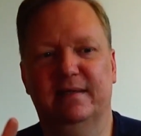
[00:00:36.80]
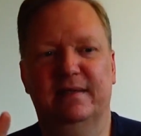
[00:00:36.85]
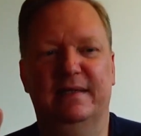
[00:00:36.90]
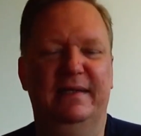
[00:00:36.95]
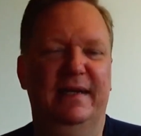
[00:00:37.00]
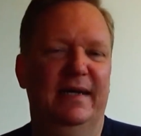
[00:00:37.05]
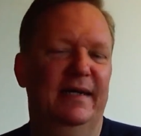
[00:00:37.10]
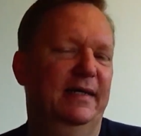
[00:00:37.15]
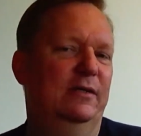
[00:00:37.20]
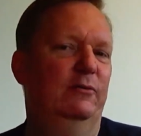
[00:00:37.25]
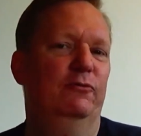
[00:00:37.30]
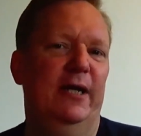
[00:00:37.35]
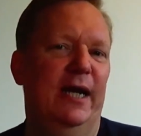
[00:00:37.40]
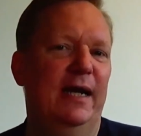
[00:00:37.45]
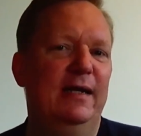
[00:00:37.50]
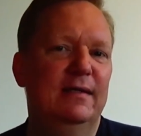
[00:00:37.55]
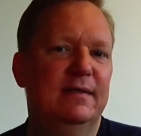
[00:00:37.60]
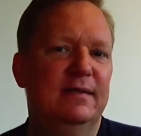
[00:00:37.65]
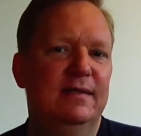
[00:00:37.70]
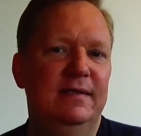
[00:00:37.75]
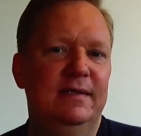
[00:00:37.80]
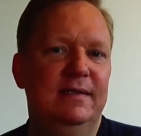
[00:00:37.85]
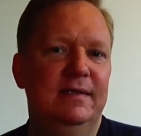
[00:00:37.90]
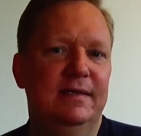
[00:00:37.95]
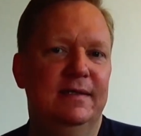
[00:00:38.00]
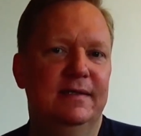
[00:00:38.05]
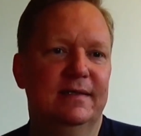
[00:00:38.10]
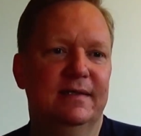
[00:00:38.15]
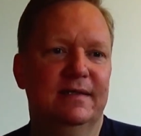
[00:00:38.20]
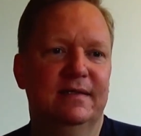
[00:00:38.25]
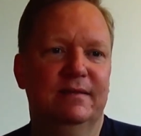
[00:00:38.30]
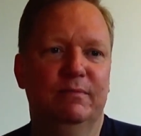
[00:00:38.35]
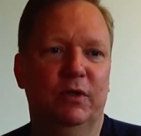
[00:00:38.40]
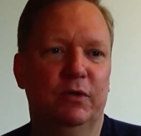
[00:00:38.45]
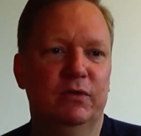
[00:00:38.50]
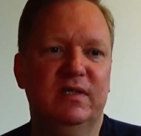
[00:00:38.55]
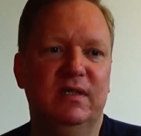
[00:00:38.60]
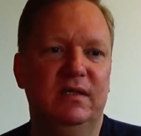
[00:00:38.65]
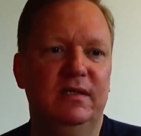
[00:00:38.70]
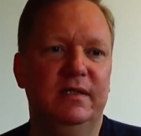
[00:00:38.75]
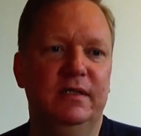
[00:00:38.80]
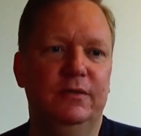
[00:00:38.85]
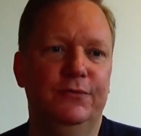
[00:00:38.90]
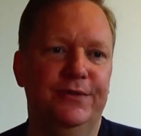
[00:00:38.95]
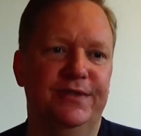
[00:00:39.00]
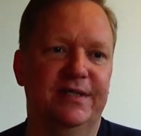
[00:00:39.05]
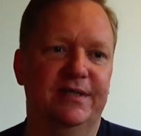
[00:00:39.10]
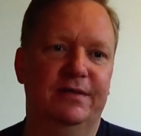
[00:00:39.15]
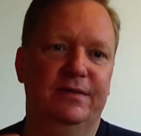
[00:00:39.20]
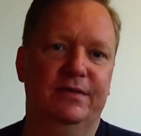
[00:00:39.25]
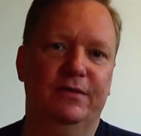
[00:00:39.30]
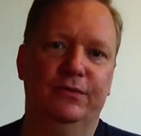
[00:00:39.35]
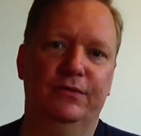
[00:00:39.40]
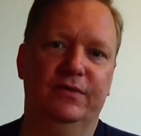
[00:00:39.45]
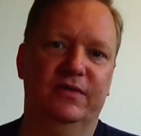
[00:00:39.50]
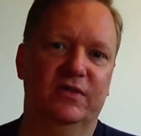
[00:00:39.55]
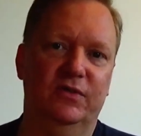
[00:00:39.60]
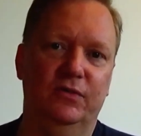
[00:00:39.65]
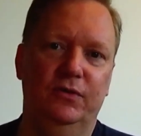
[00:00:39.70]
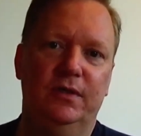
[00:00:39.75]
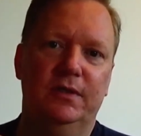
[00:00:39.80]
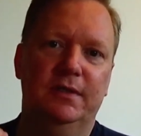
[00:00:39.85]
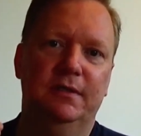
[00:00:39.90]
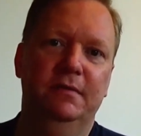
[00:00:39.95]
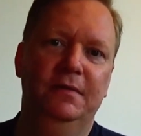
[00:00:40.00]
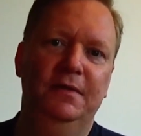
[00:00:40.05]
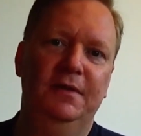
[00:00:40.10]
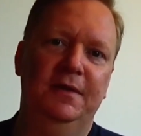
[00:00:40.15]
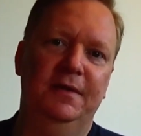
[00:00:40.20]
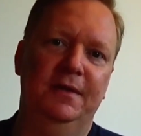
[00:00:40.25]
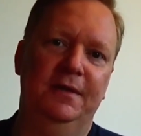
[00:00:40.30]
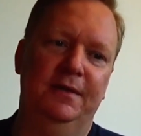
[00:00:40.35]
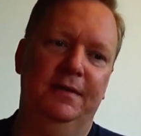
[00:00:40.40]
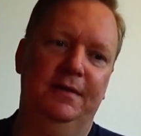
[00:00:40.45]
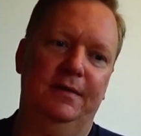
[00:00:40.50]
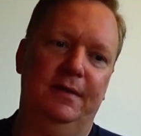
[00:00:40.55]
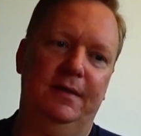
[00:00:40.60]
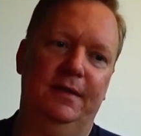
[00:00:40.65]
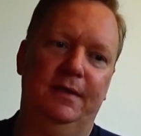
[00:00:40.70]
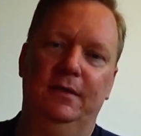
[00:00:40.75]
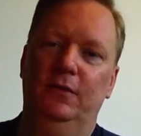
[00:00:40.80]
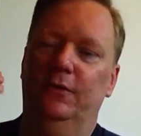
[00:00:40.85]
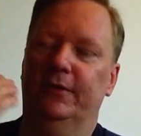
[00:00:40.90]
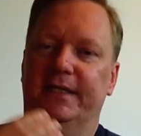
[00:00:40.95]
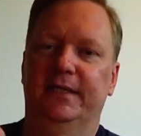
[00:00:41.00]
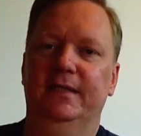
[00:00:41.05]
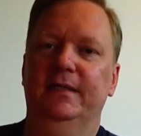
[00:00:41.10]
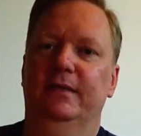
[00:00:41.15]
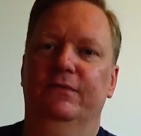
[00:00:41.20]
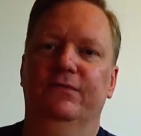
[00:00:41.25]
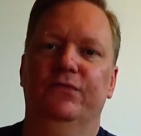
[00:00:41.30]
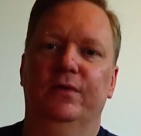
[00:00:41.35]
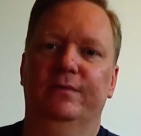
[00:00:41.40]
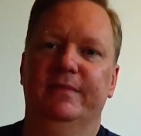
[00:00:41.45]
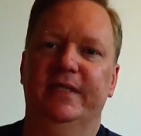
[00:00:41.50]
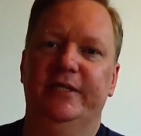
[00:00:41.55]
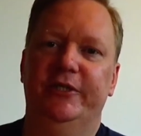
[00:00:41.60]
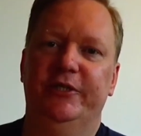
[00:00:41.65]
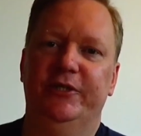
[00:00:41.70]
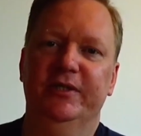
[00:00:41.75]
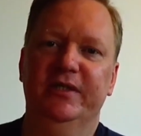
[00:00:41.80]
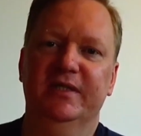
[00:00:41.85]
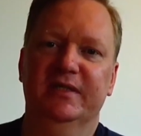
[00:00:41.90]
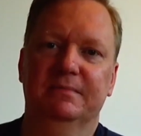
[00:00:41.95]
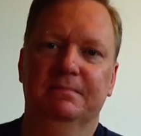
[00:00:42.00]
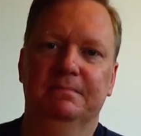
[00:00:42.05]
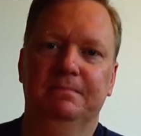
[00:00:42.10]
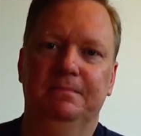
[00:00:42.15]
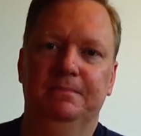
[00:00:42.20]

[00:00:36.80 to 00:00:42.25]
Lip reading: yeah, in reality, it is mostly used to store login informations.